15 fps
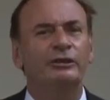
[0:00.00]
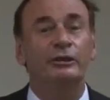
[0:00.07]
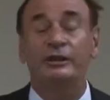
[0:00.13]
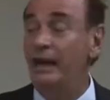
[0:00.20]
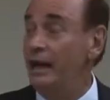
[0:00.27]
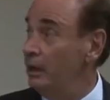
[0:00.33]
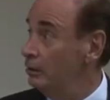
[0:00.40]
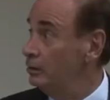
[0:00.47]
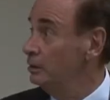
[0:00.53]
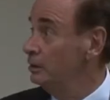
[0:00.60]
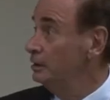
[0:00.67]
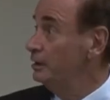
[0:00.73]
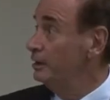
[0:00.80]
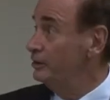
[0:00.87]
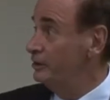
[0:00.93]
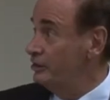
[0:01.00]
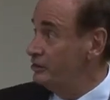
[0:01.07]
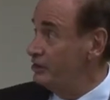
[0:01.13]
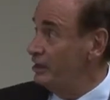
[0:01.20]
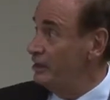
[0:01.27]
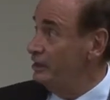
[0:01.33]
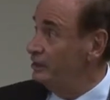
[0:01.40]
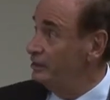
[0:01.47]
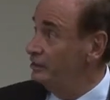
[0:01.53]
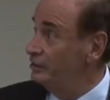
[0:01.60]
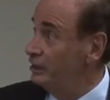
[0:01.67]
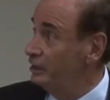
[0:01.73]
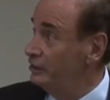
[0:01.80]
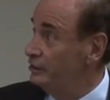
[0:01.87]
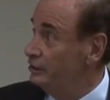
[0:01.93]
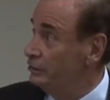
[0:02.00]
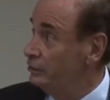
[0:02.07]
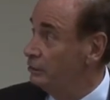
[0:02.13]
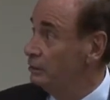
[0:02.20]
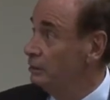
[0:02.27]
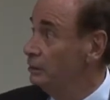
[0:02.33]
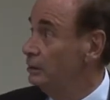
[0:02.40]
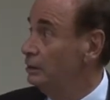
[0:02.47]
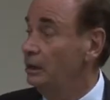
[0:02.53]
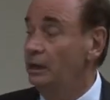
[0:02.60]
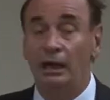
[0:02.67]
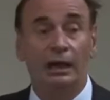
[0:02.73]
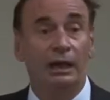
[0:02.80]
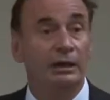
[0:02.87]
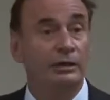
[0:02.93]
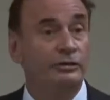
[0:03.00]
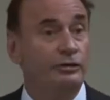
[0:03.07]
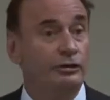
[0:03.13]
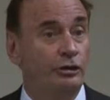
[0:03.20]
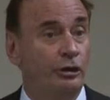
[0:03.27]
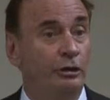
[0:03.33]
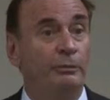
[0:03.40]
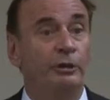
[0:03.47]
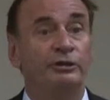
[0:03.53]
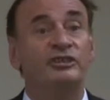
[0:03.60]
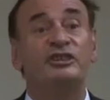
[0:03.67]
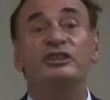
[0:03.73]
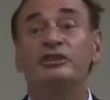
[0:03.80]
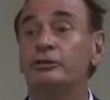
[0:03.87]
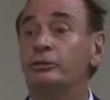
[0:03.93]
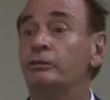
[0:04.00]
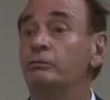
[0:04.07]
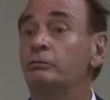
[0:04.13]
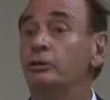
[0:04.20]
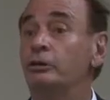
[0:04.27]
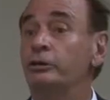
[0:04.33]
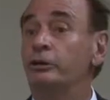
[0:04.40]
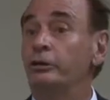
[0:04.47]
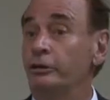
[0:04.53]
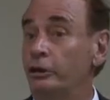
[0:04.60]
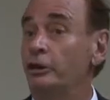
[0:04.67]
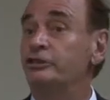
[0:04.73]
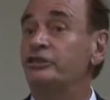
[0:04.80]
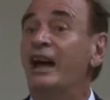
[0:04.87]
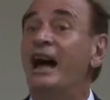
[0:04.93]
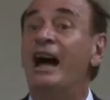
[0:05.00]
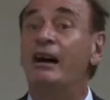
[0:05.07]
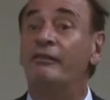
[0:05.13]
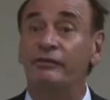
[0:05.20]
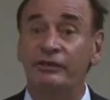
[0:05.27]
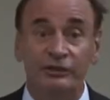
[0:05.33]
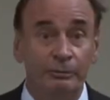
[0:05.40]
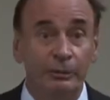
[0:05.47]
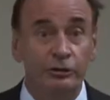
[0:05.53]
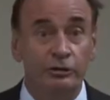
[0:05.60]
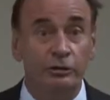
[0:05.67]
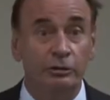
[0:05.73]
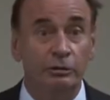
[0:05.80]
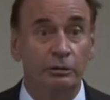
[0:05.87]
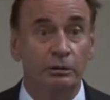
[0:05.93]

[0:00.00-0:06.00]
So now, as they say here in the article, German seasonal worker costs half as much.